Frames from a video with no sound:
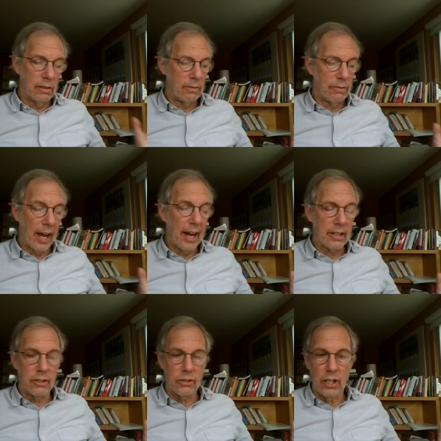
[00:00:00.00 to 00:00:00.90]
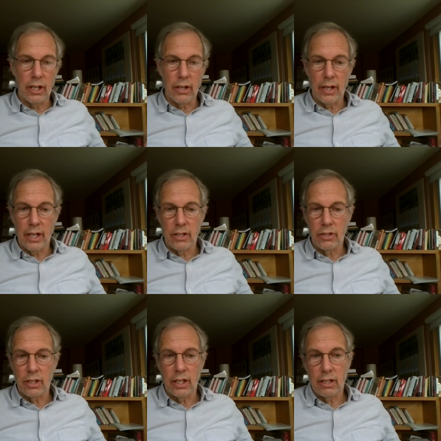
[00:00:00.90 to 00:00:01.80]
factors here is
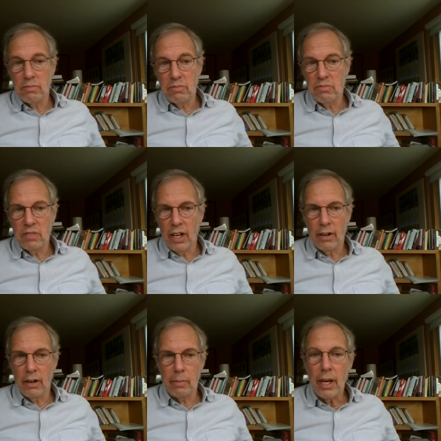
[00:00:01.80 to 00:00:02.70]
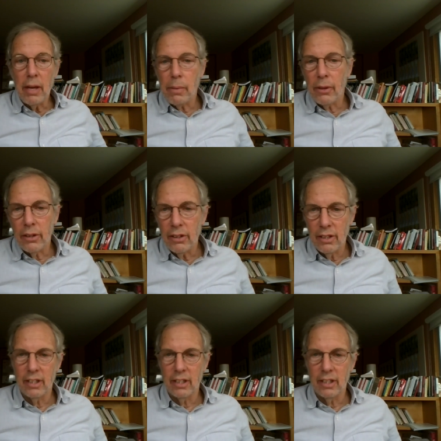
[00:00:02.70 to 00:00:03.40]
that there are people,